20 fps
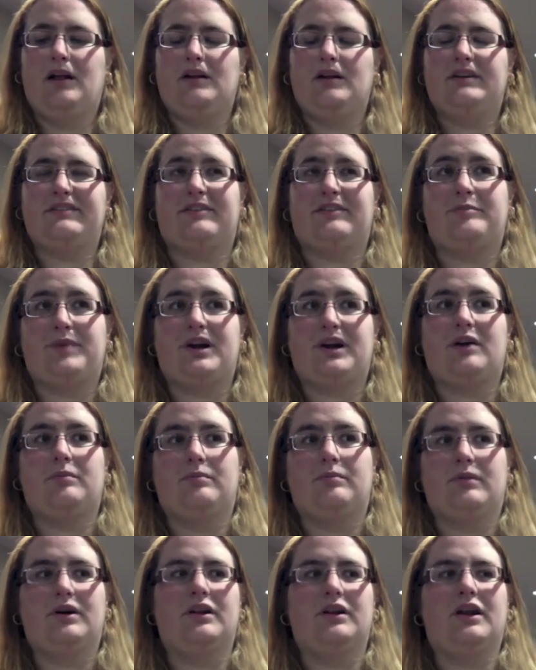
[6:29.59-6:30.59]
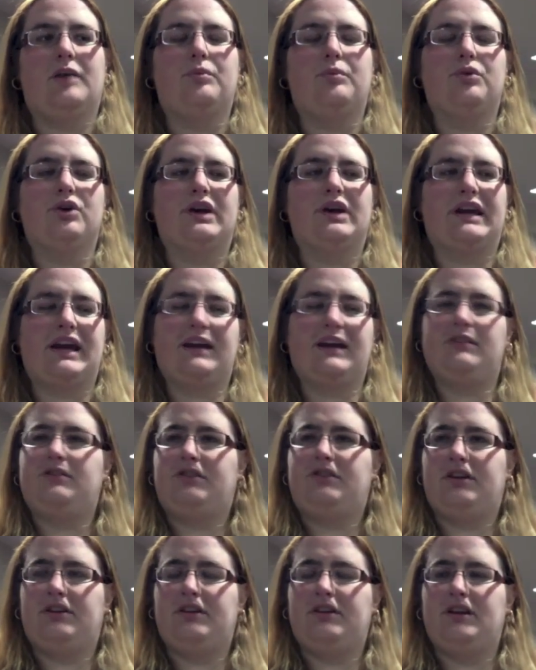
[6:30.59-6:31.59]
because I've become a lot more
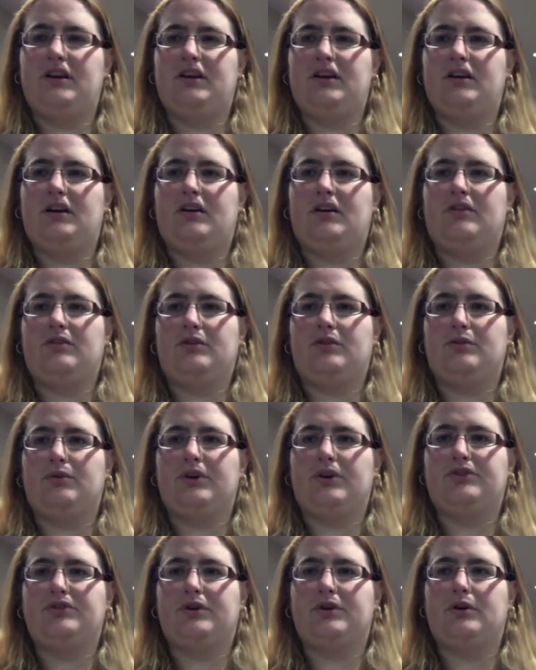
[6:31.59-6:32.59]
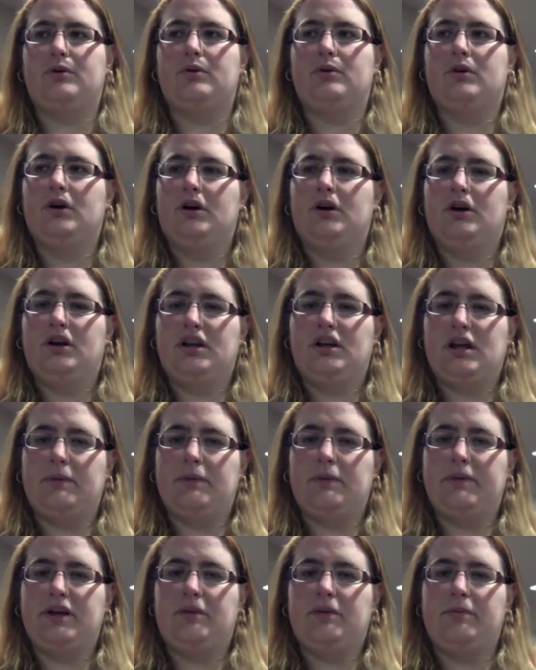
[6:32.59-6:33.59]
engaged in the sort of retro
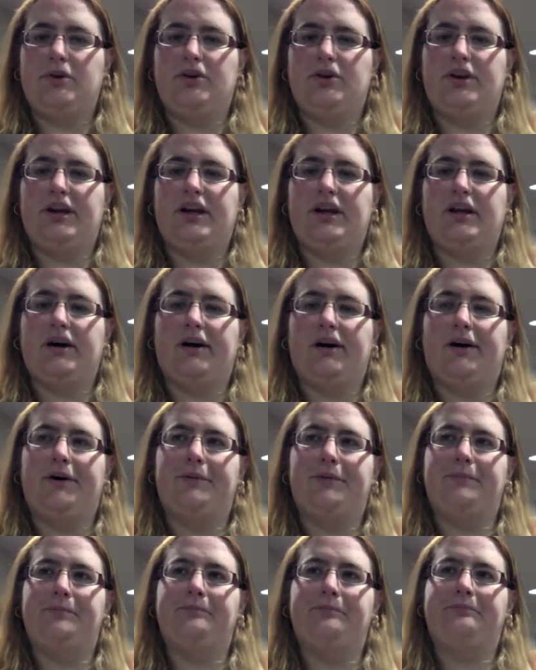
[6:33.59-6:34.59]
gaming community, and